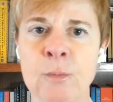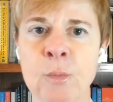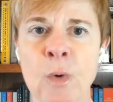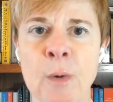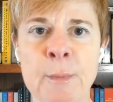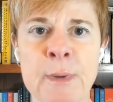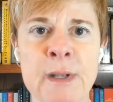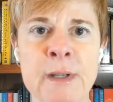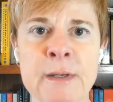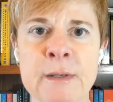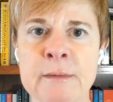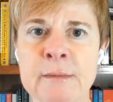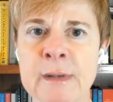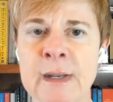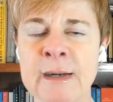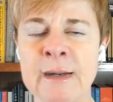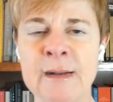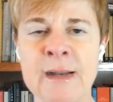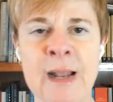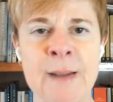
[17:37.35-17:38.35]
woman
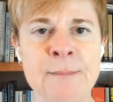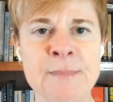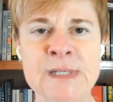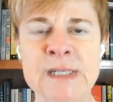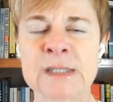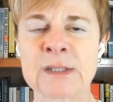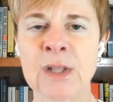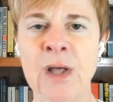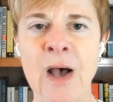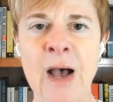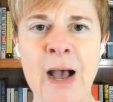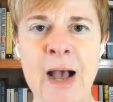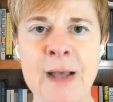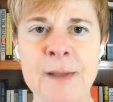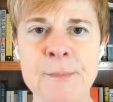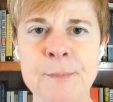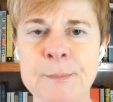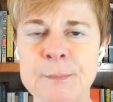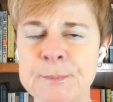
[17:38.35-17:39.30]
in an empty lot.